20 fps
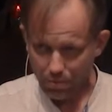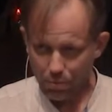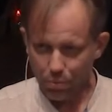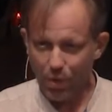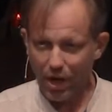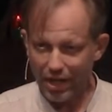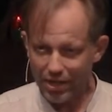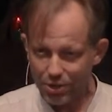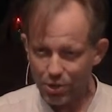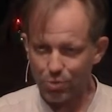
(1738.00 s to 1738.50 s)

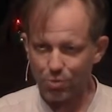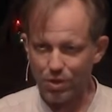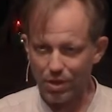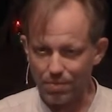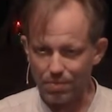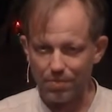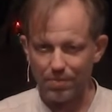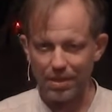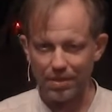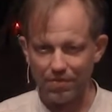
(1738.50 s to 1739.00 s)
Why do
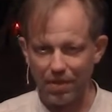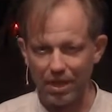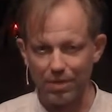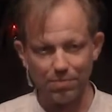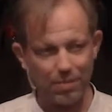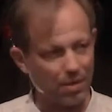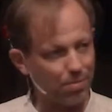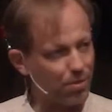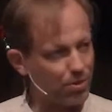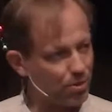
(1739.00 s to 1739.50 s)
we
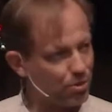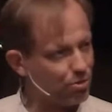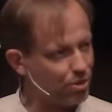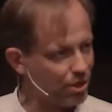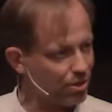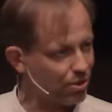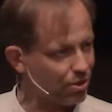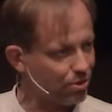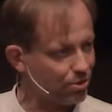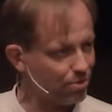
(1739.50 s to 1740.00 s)
invite people to
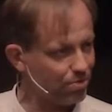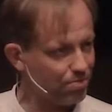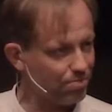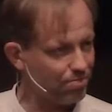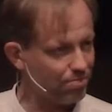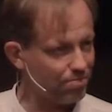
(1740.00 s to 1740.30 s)
Jesus?